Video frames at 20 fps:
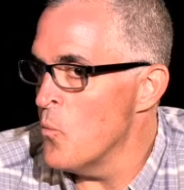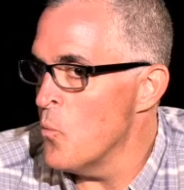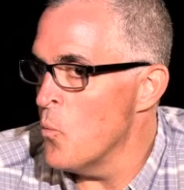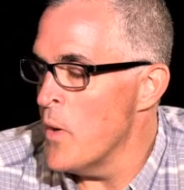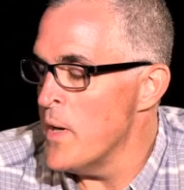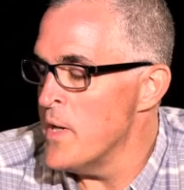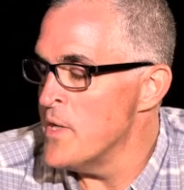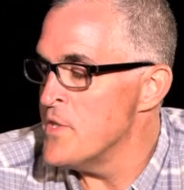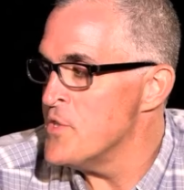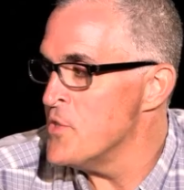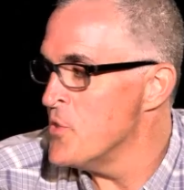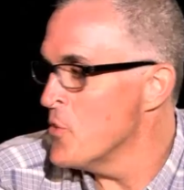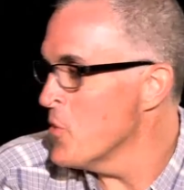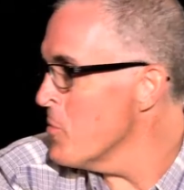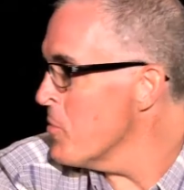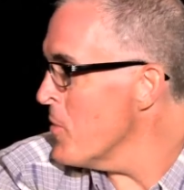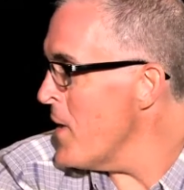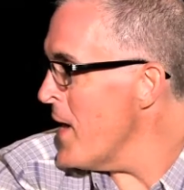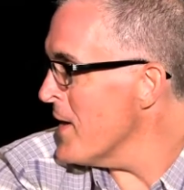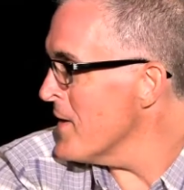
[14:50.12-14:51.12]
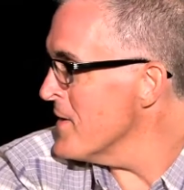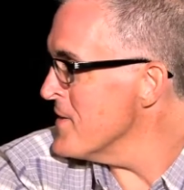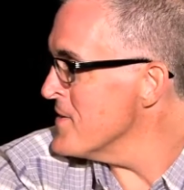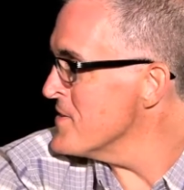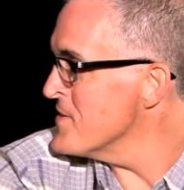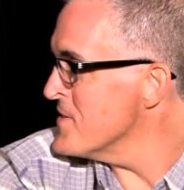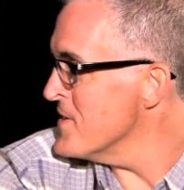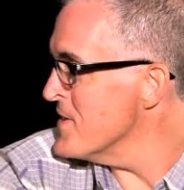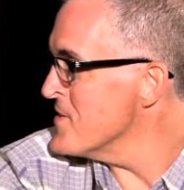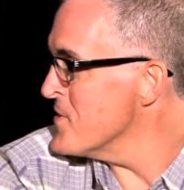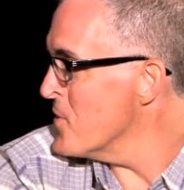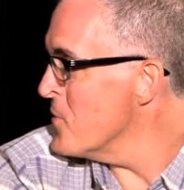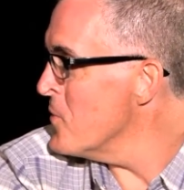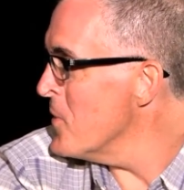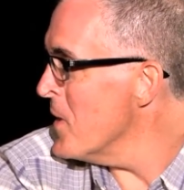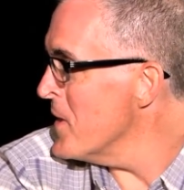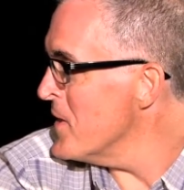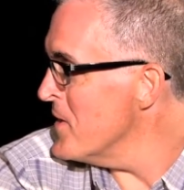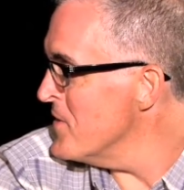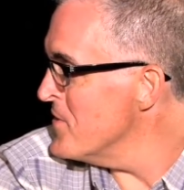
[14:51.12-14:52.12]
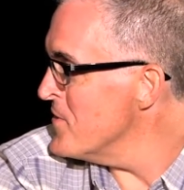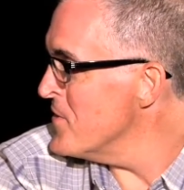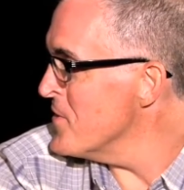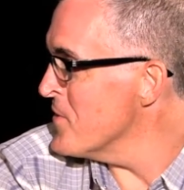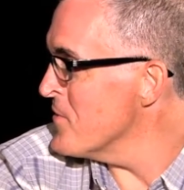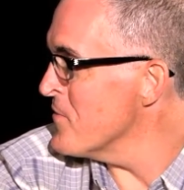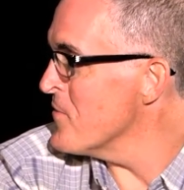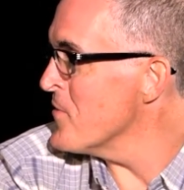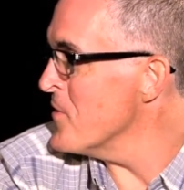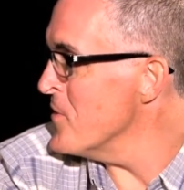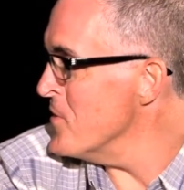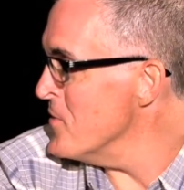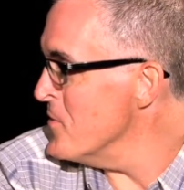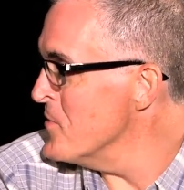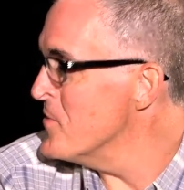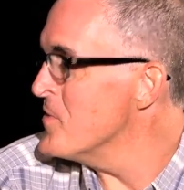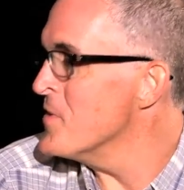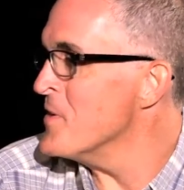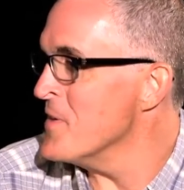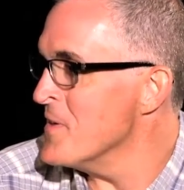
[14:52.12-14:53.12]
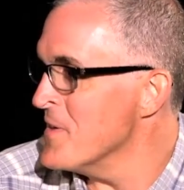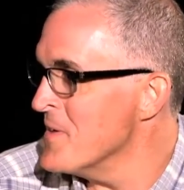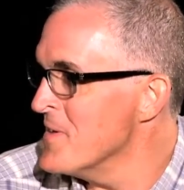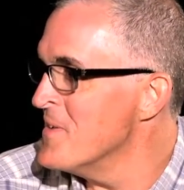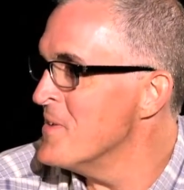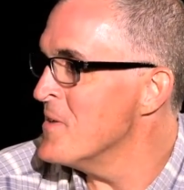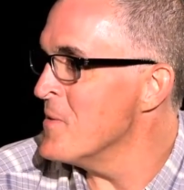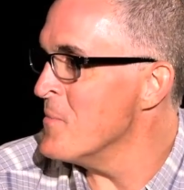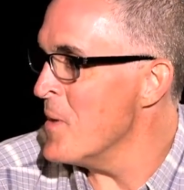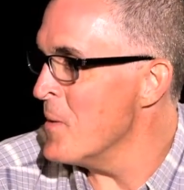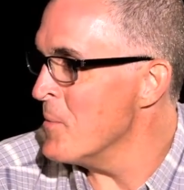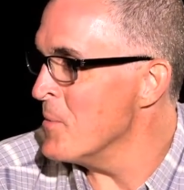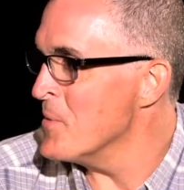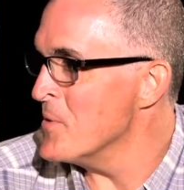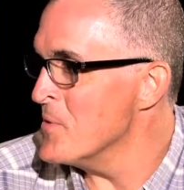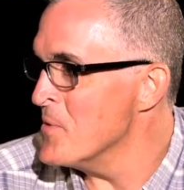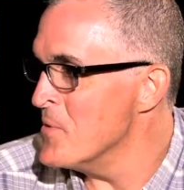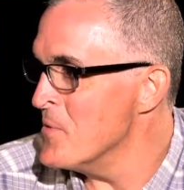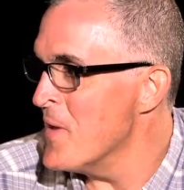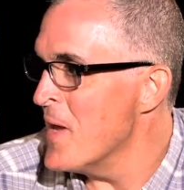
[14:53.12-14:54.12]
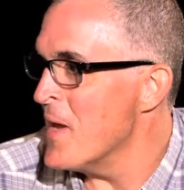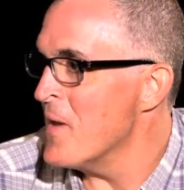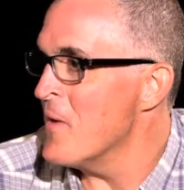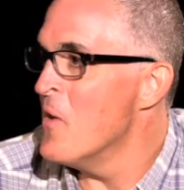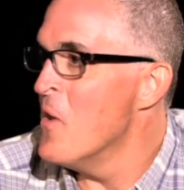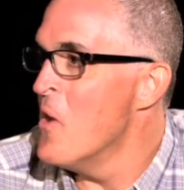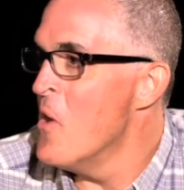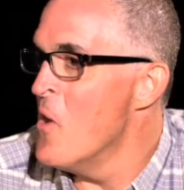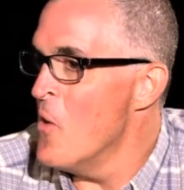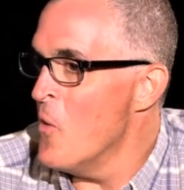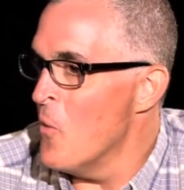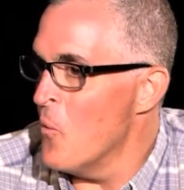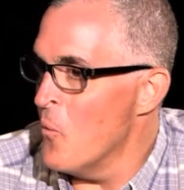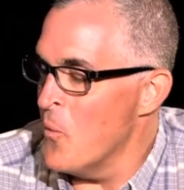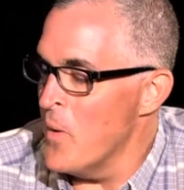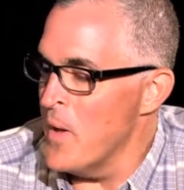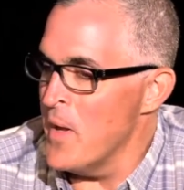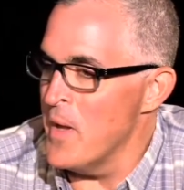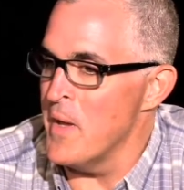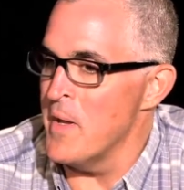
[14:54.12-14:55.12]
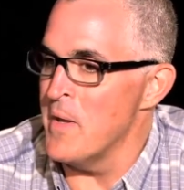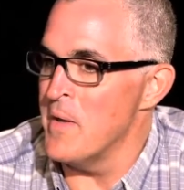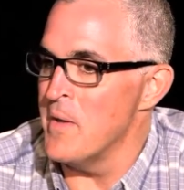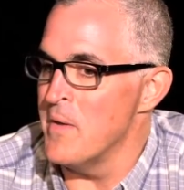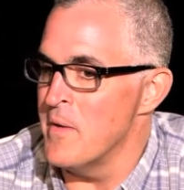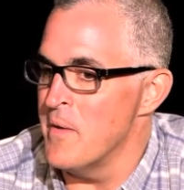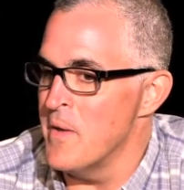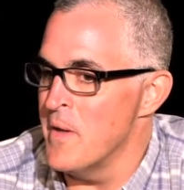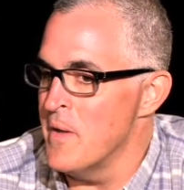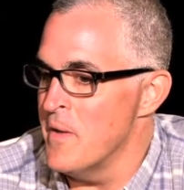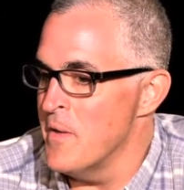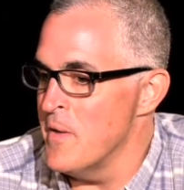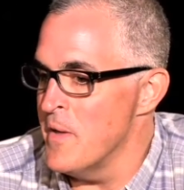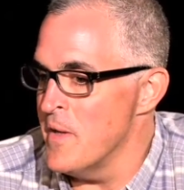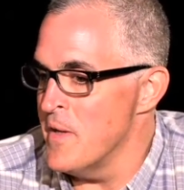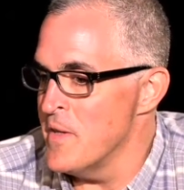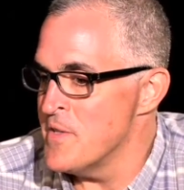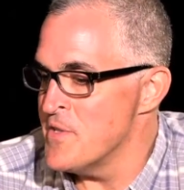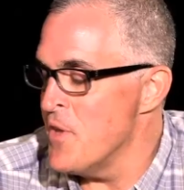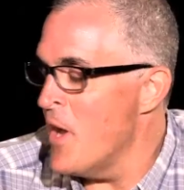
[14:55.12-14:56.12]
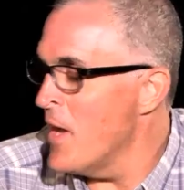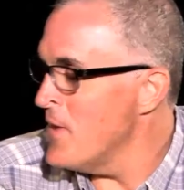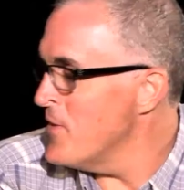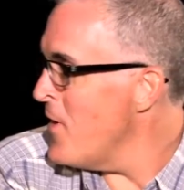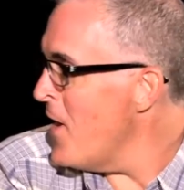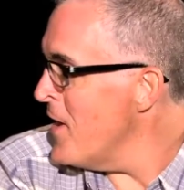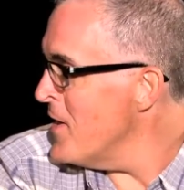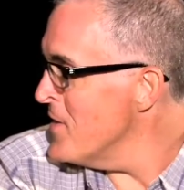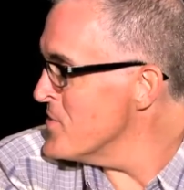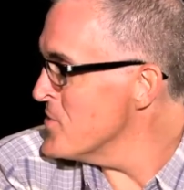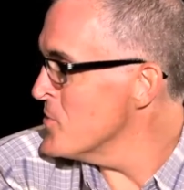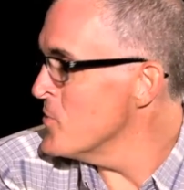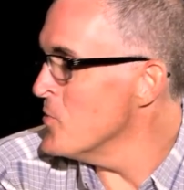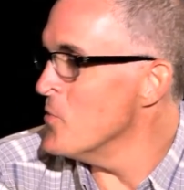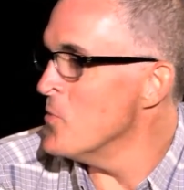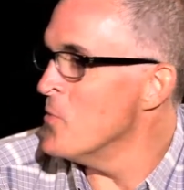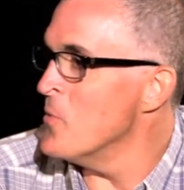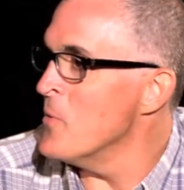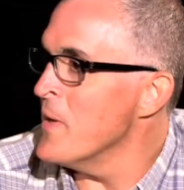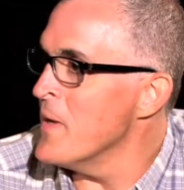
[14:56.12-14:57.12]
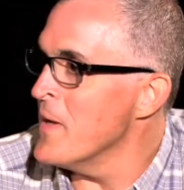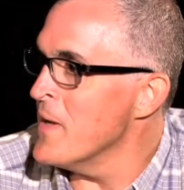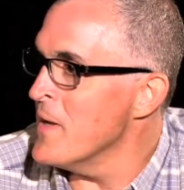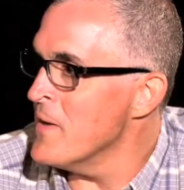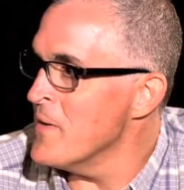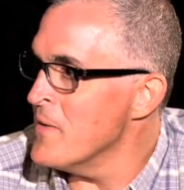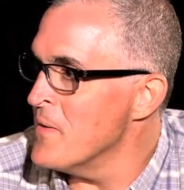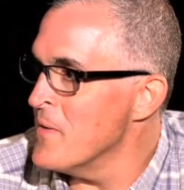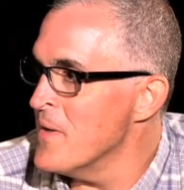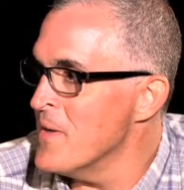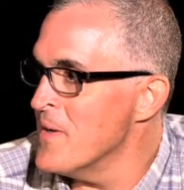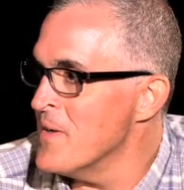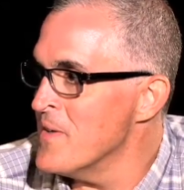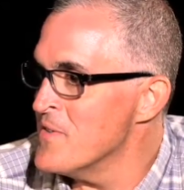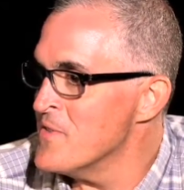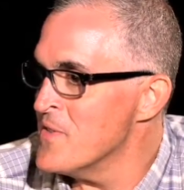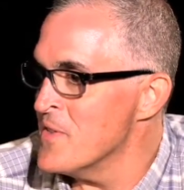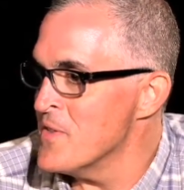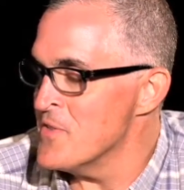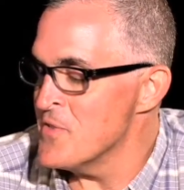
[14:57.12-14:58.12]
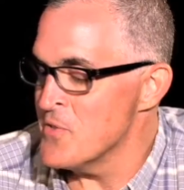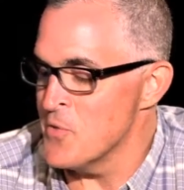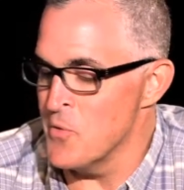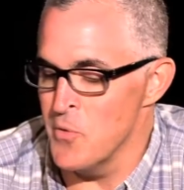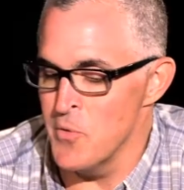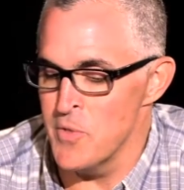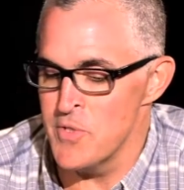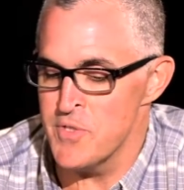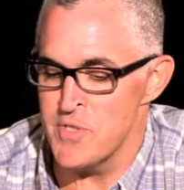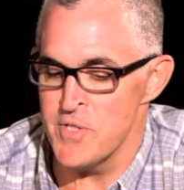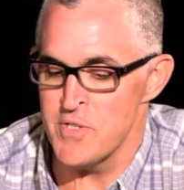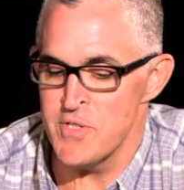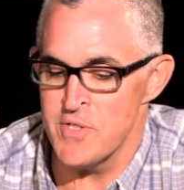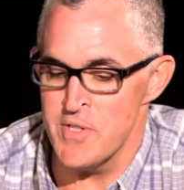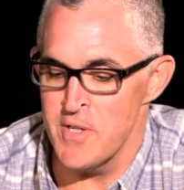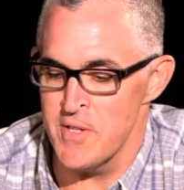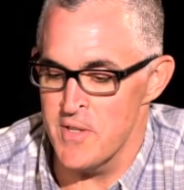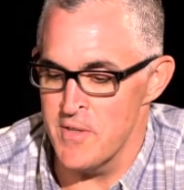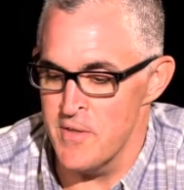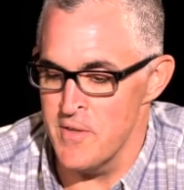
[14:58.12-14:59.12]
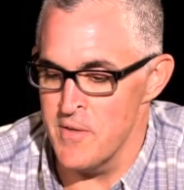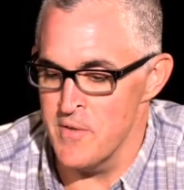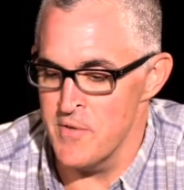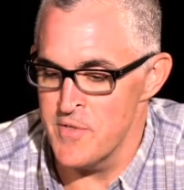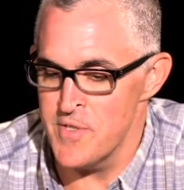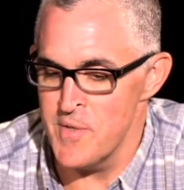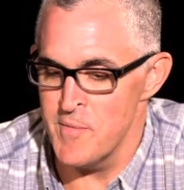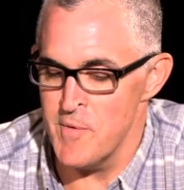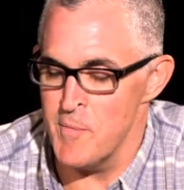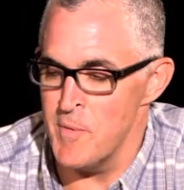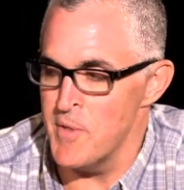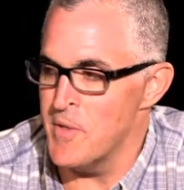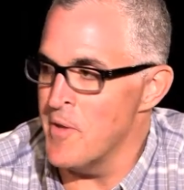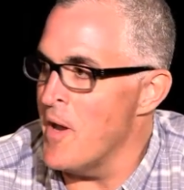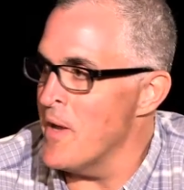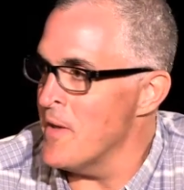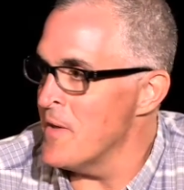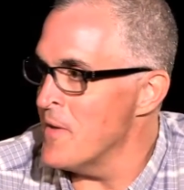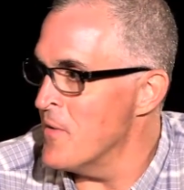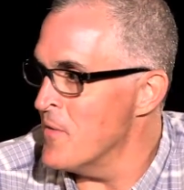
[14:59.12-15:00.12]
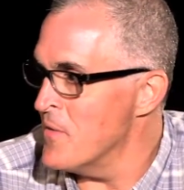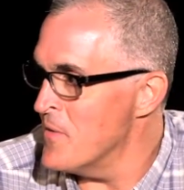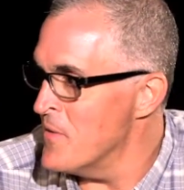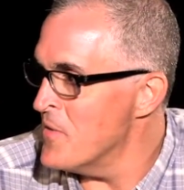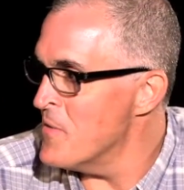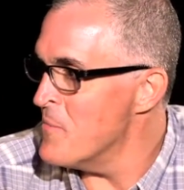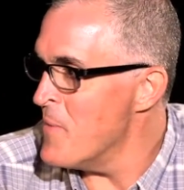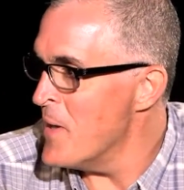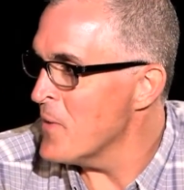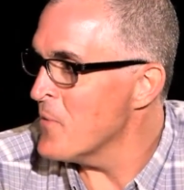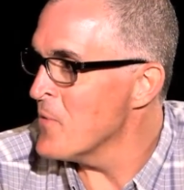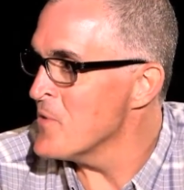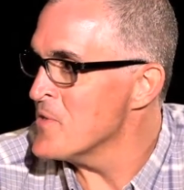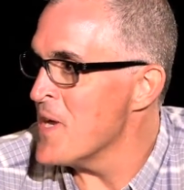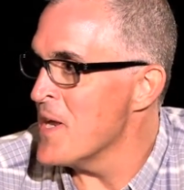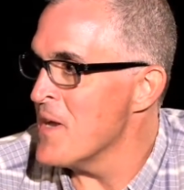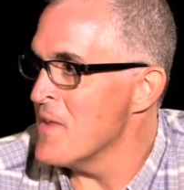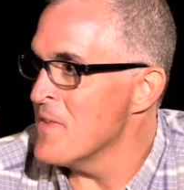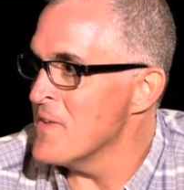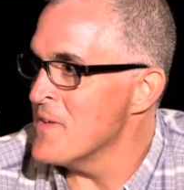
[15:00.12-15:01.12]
when it's your practice, it's a whole lot easier for you to be able to do that. When it's not taught at school, and it's school, you seem to be taught, you know, the medical side of